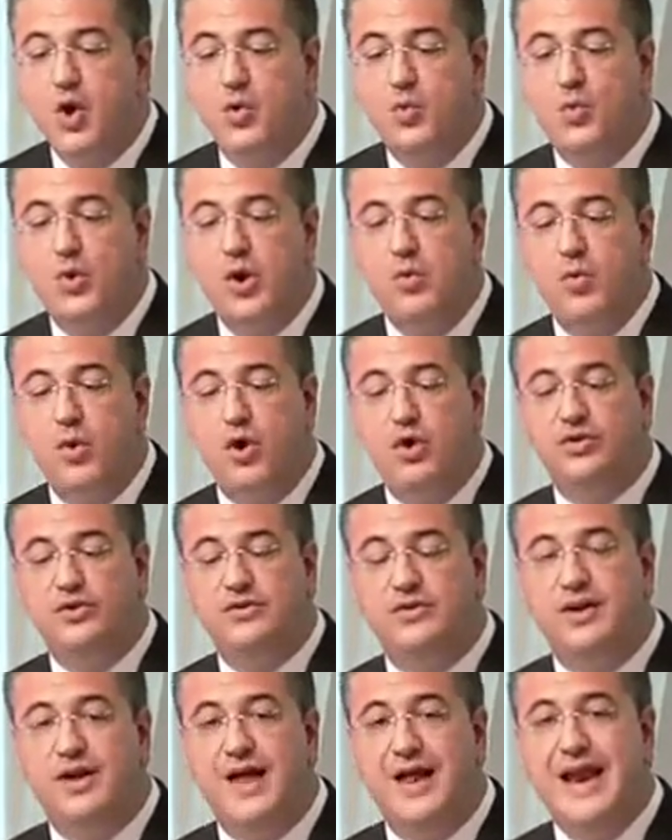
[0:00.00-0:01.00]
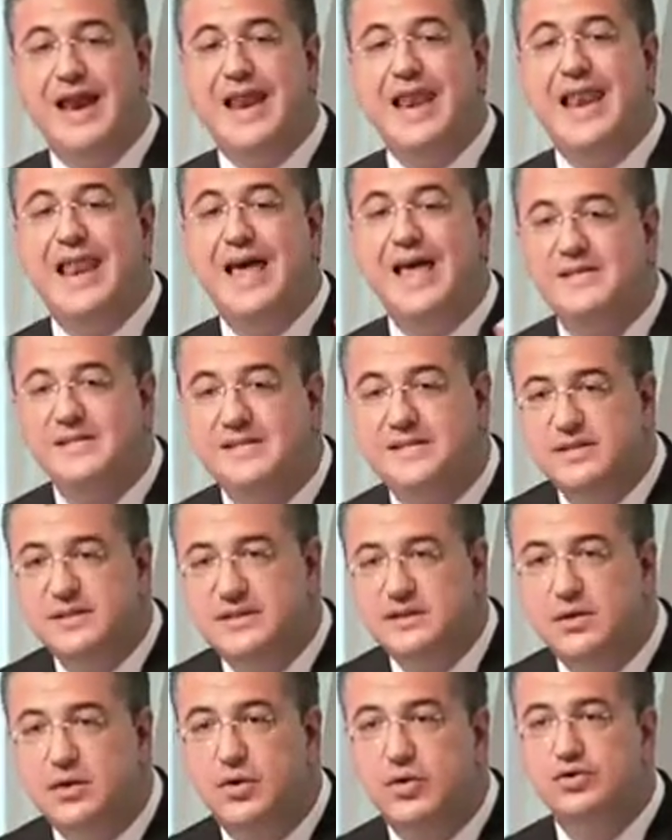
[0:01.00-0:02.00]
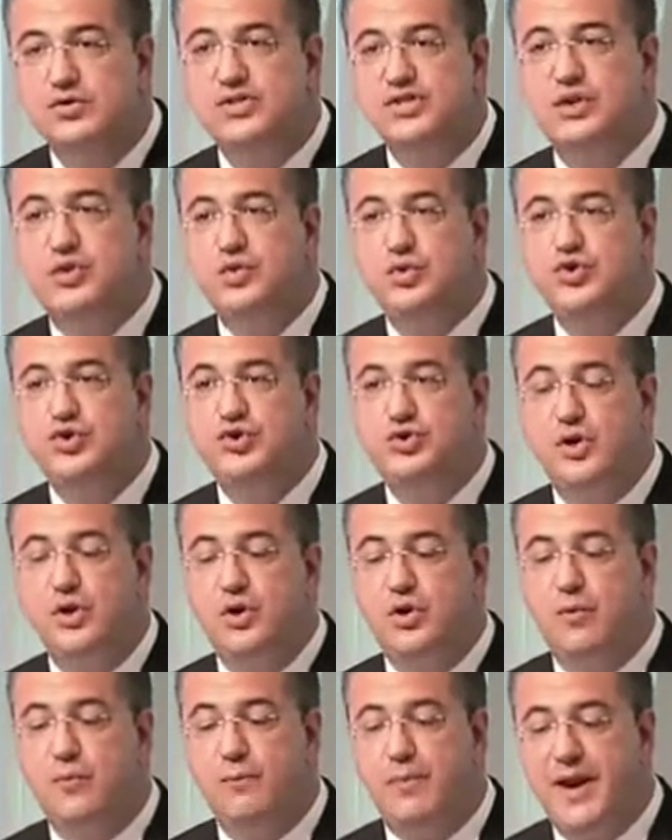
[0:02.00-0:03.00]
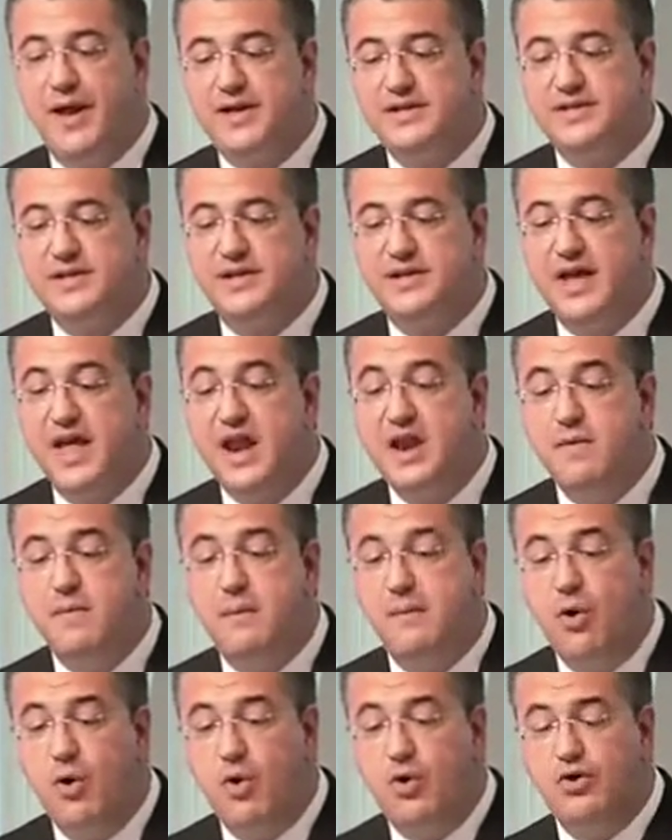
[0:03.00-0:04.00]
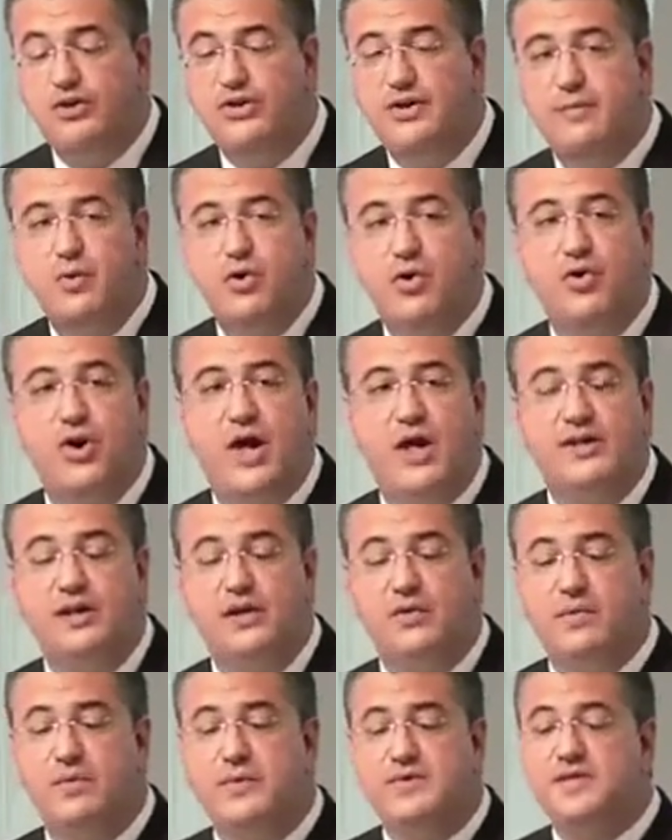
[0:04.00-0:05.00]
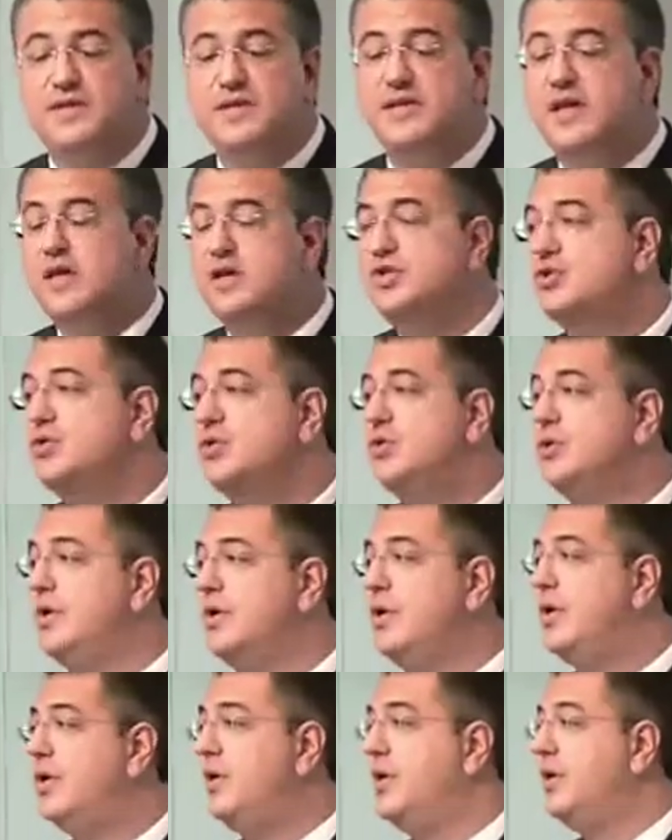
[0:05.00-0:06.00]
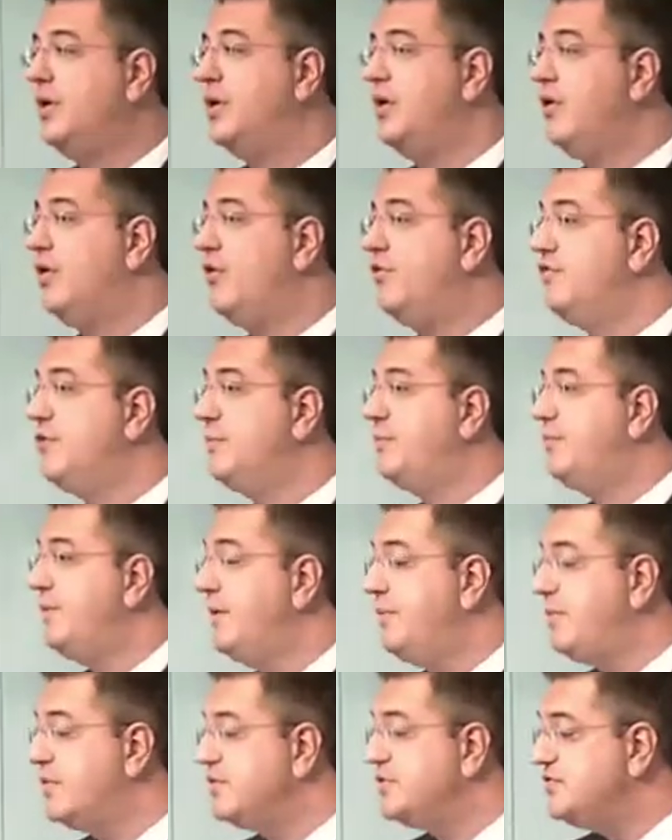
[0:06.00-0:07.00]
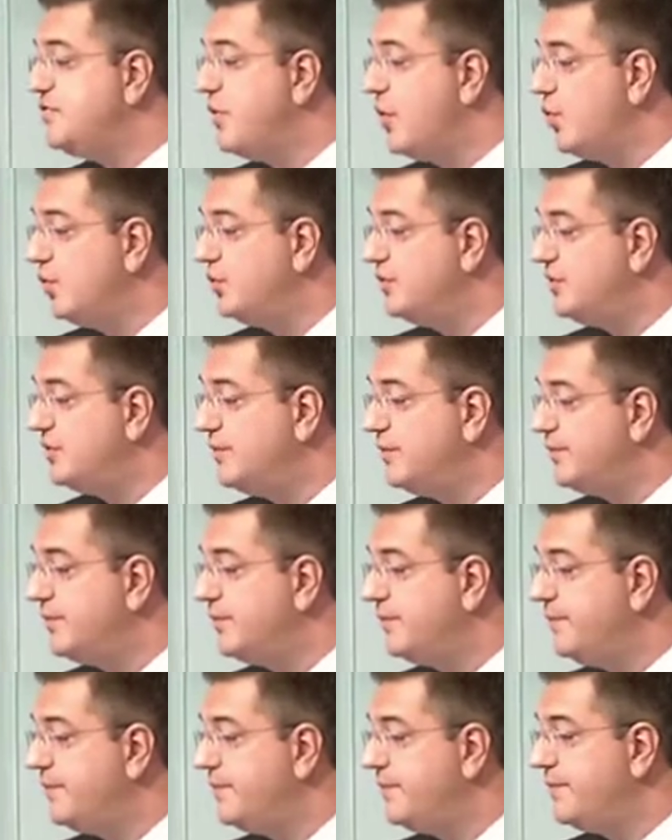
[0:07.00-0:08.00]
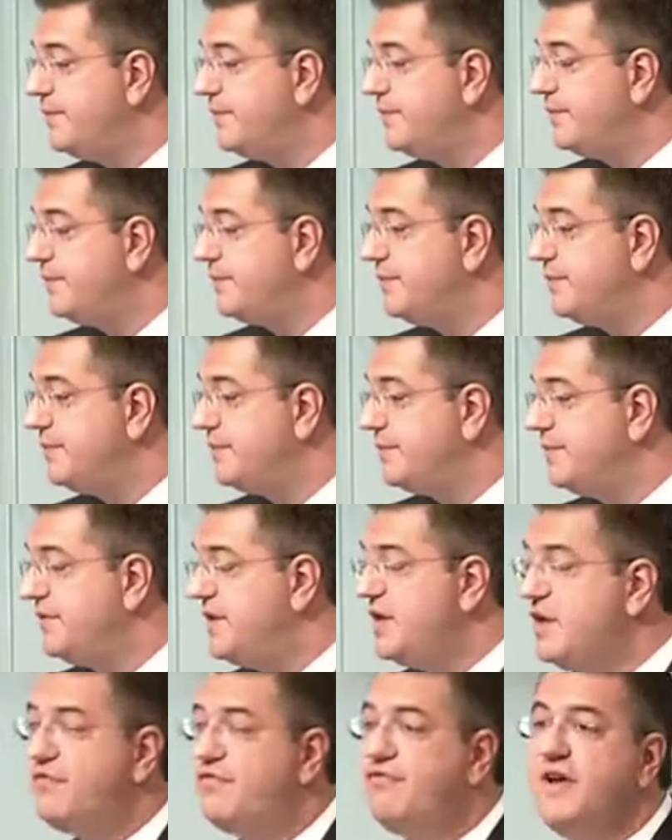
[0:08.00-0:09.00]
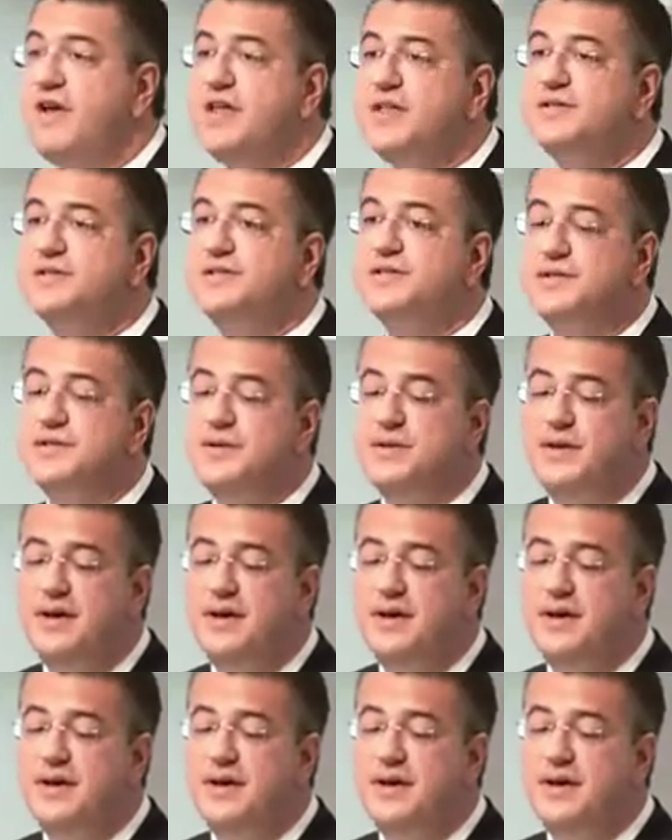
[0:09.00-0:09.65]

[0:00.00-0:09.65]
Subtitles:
We want less constitutional complexity and more democratic representation of the people's vote. Dear friends,